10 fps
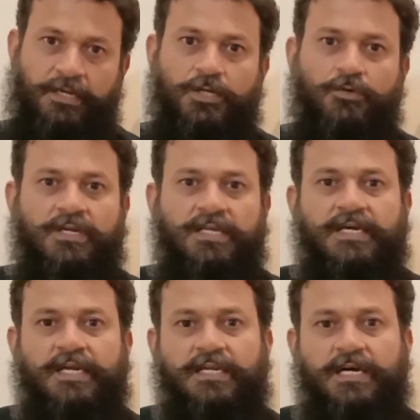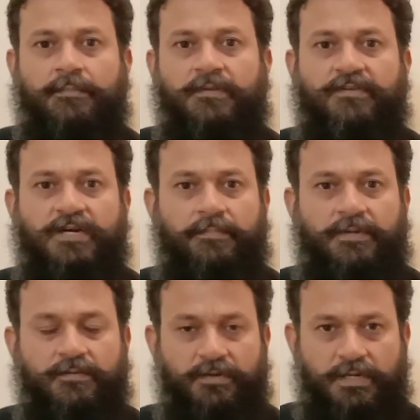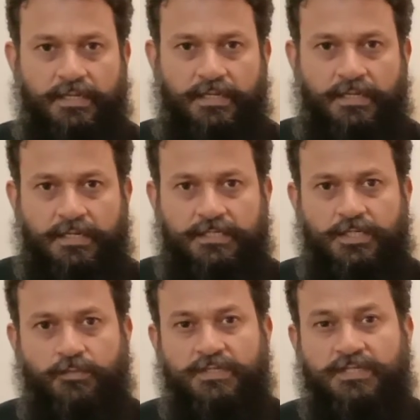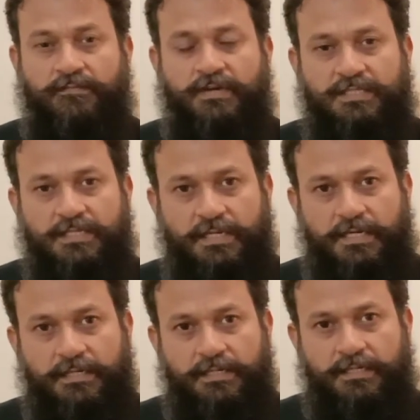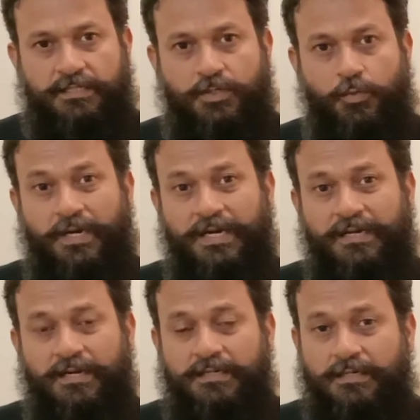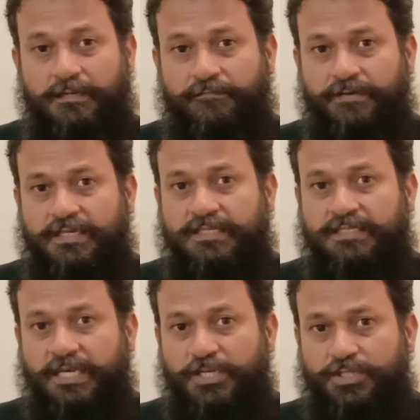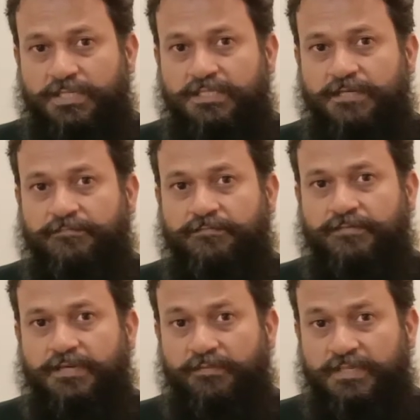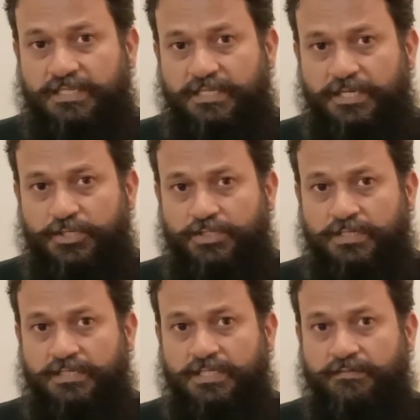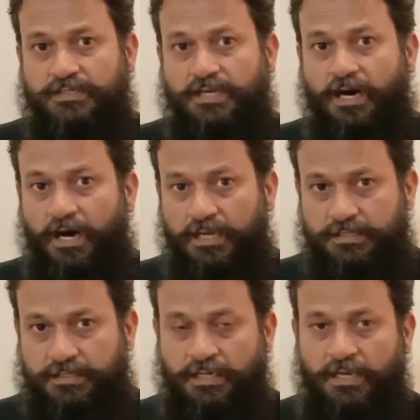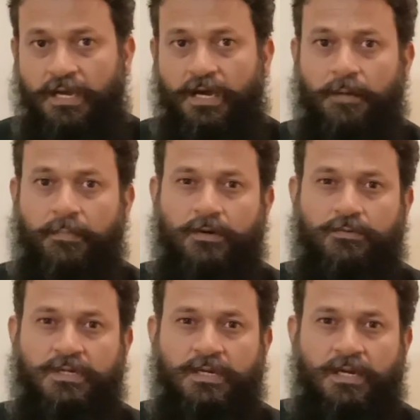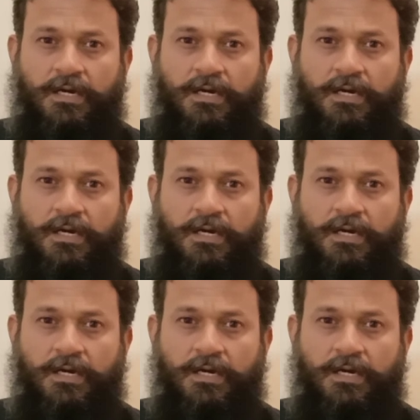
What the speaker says: During that time of captivity, she was investigated. She went under different sessions of investigation. She was asked about